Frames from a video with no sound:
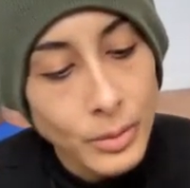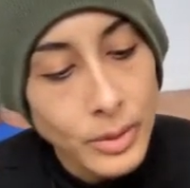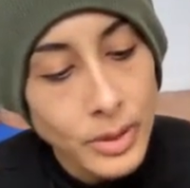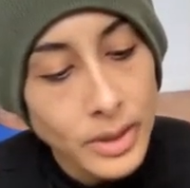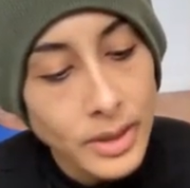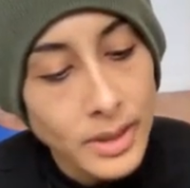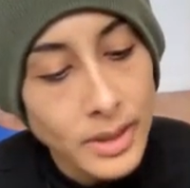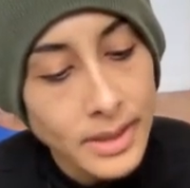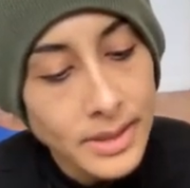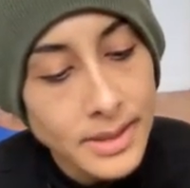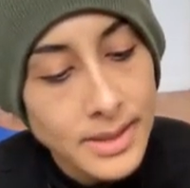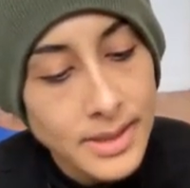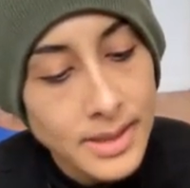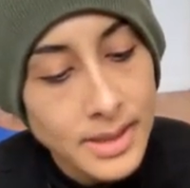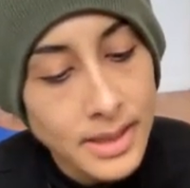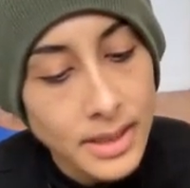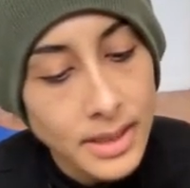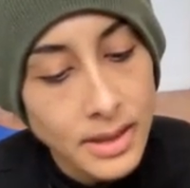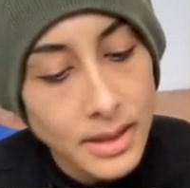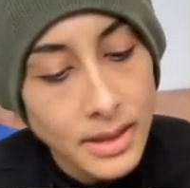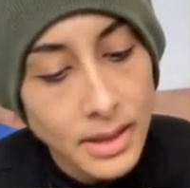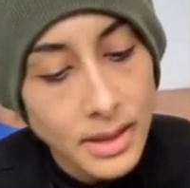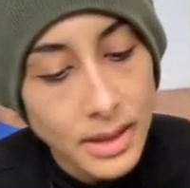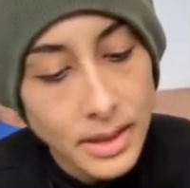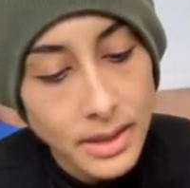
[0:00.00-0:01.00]
really
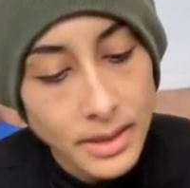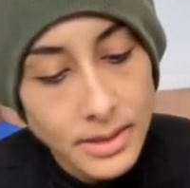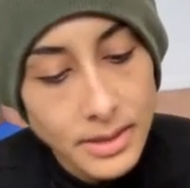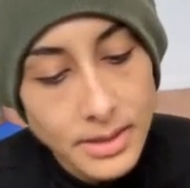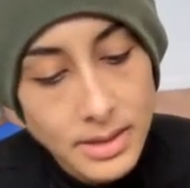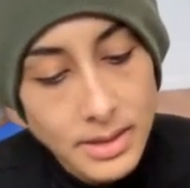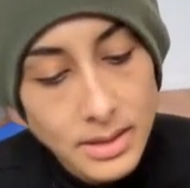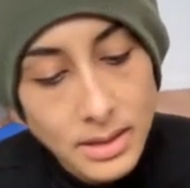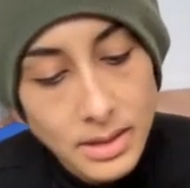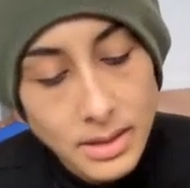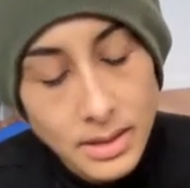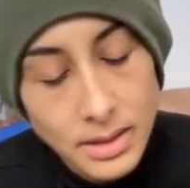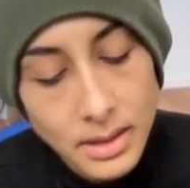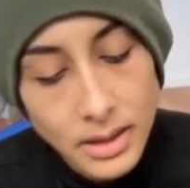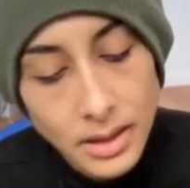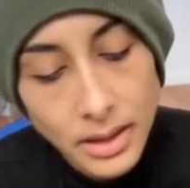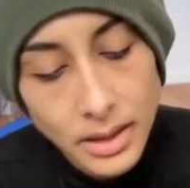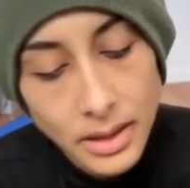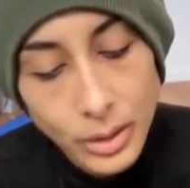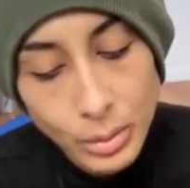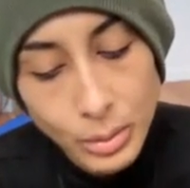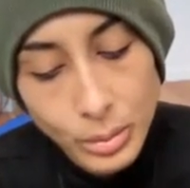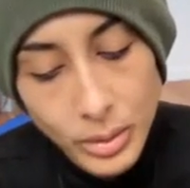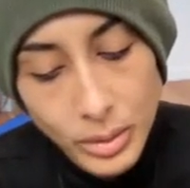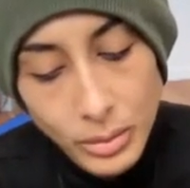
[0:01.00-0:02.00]
see things a
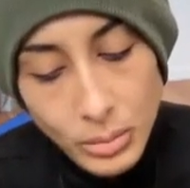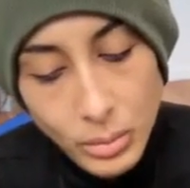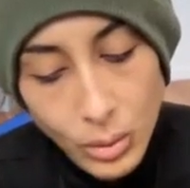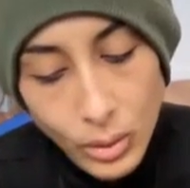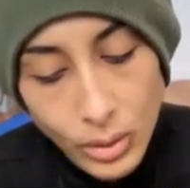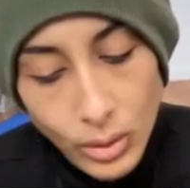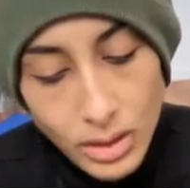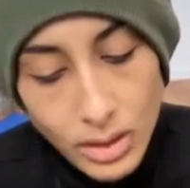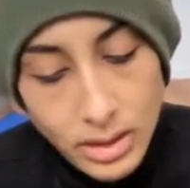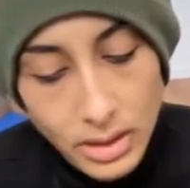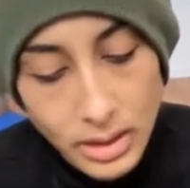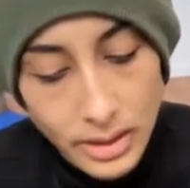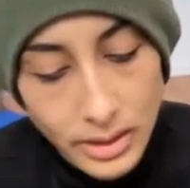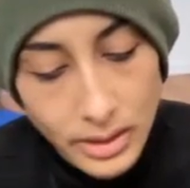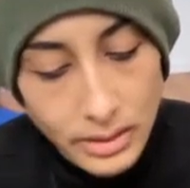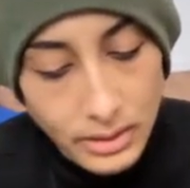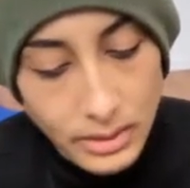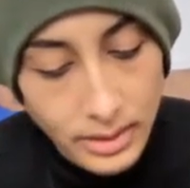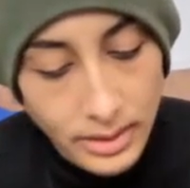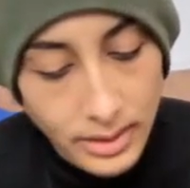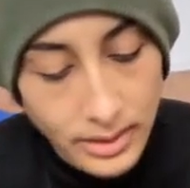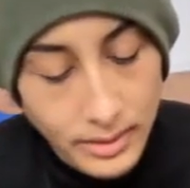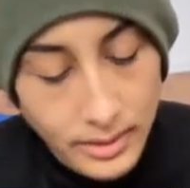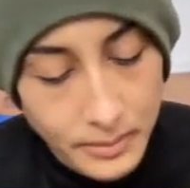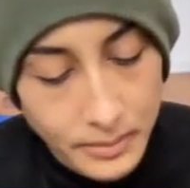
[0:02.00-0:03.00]
little bit more
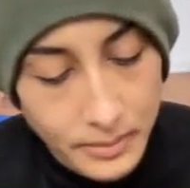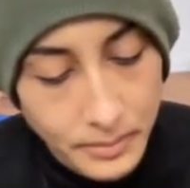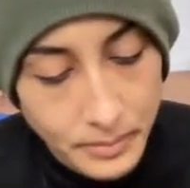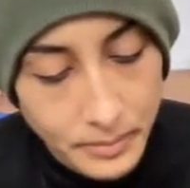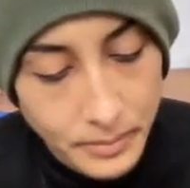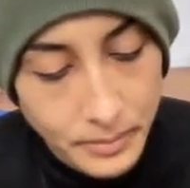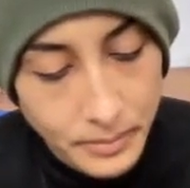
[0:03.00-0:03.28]
clearly.